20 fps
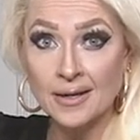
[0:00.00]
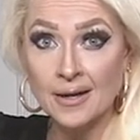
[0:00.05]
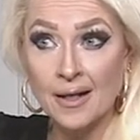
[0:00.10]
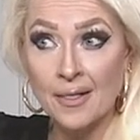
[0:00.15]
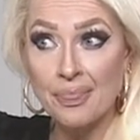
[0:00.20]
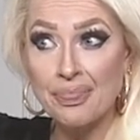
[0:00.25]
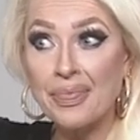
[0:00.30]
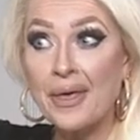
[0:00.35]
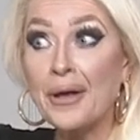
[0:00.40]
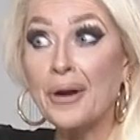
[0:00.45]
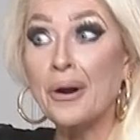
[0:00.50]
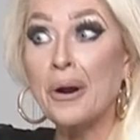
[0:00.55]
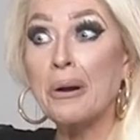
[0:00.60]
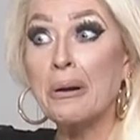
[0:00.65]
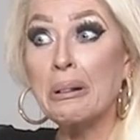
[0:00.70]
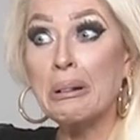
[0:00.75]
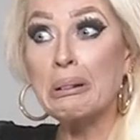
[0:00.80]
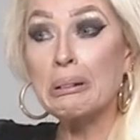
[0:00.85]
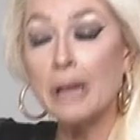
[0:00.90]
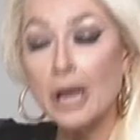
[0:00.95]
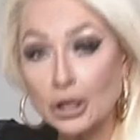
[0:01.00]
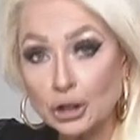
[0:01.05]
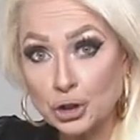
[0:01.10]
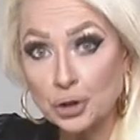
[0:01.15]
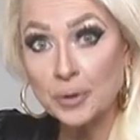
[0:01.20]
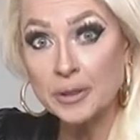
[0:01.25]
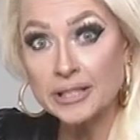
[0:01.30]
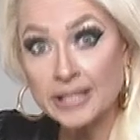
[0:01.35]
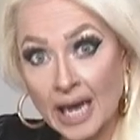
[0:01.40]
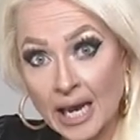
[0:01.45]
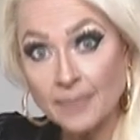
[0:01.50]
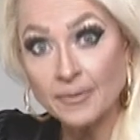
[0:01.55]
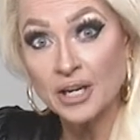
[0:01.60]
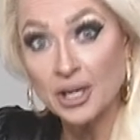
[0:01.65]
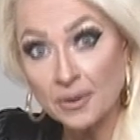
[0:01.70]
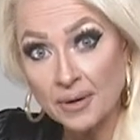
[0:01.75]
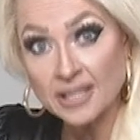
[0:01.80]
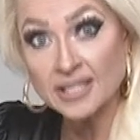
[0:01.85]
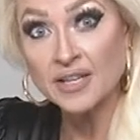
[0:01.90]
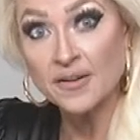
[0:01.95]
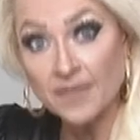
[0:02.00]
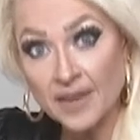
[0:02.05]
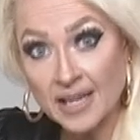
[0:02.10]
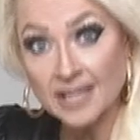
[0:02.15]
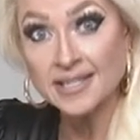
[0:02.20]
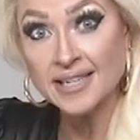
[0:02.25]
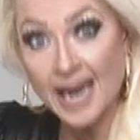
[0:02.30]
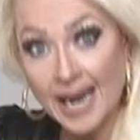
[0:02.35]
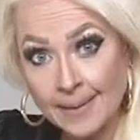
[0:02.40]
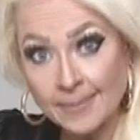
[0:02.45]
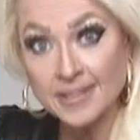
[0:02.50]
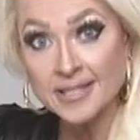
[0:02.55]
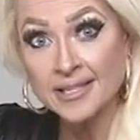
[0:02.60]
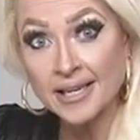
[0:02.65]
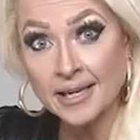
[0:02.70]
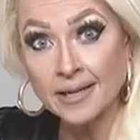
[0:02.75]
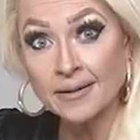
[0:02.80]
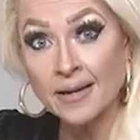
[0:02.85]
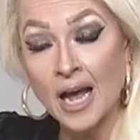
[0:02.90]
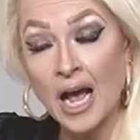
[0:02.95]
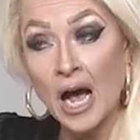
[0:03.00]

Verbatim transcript: that are luxury diamond earrings in V S Diamonds in